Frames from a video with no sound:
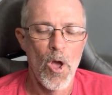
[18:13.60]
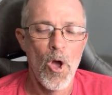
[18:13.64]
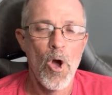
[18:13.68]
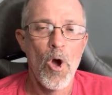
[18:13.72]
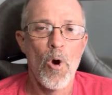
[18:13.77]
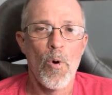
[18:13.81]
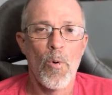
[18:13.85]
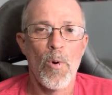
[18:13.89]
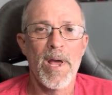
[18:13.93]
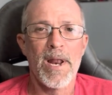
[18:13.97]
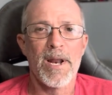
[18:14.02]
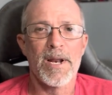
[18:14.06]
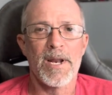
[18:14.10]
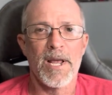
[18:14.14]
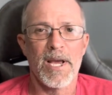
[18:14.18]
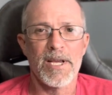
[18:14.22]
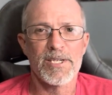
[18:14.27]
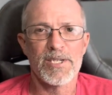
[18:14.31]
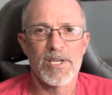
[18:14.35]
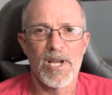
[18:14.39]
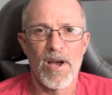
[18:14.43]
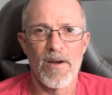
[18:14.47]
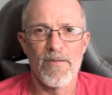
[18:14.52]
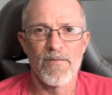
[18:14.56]
we had a
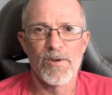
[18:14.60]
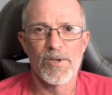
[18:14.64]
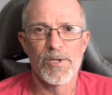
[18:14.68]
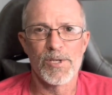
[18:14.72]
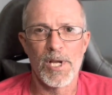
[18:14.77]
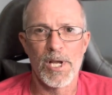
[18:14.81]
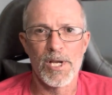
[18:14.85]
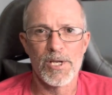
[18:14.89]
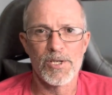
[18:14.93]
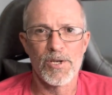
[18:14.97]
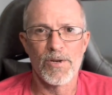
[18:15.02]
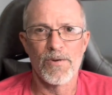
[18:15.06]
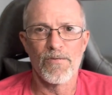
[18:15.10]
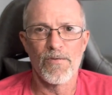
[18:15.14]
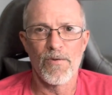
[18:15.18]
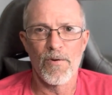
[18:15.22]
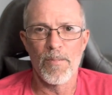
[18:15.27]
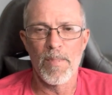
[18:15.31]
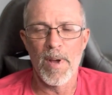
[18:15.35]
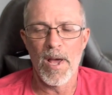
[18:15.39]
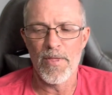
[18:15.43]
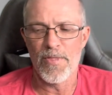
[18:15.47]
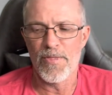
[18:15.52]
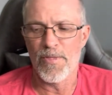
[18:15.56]
nice conversation for
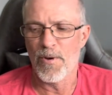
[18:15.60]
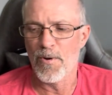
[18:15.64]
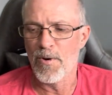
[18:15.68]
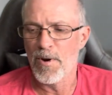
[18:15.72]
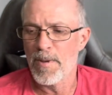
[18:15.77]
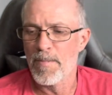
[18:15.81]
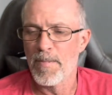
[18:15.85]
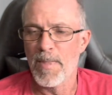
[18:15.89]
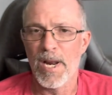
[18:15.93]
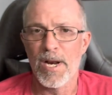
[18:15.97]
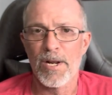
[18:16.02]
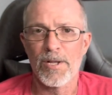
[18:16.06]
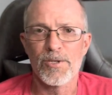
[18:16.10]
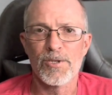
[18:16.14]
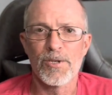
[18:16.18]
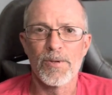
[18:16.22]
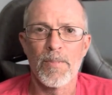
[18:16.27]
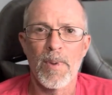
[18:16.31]
about 30 minutes